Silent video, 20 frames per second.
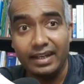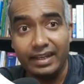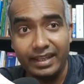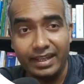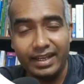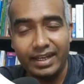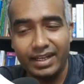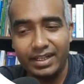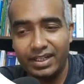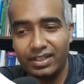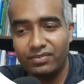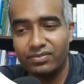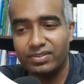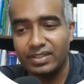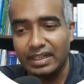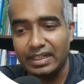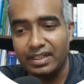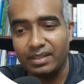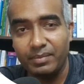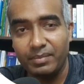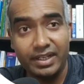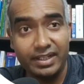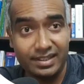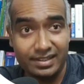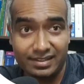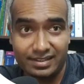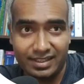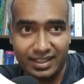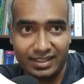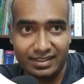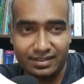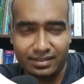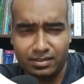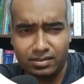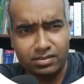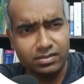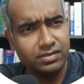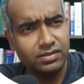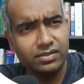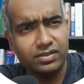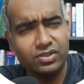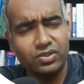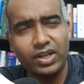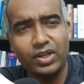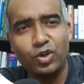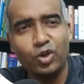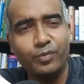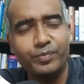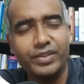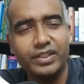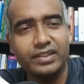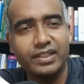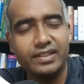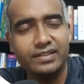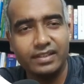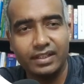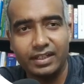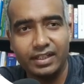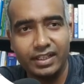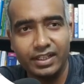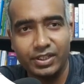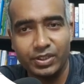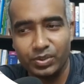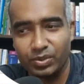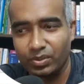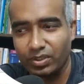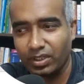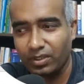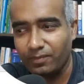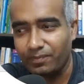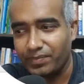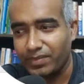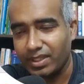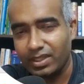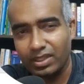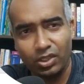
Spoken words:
negative sentiment instances. So I hope the things are clear to you now.